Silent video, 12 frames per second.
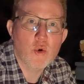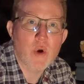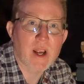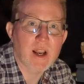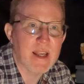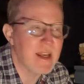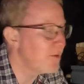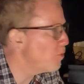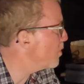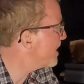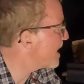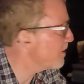quickly
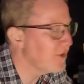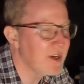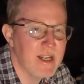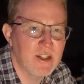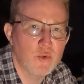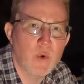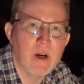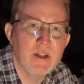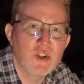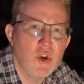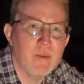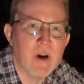without the need to worry
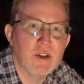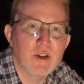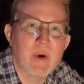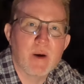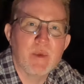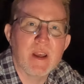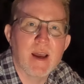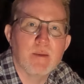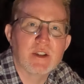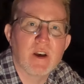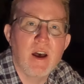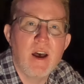too much about being
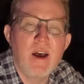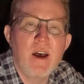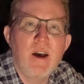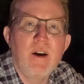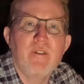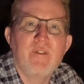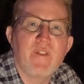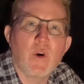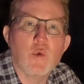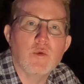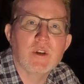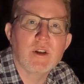able to
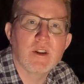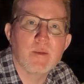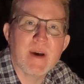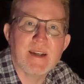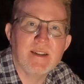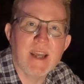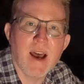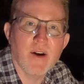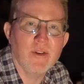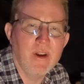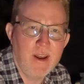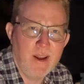fold the bed
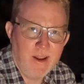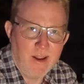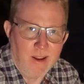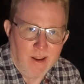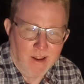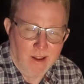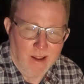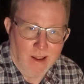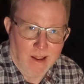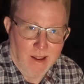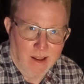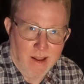down.
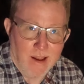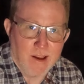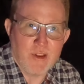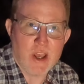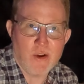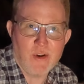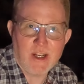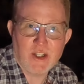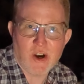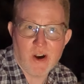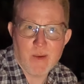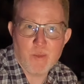The only
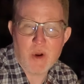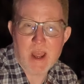time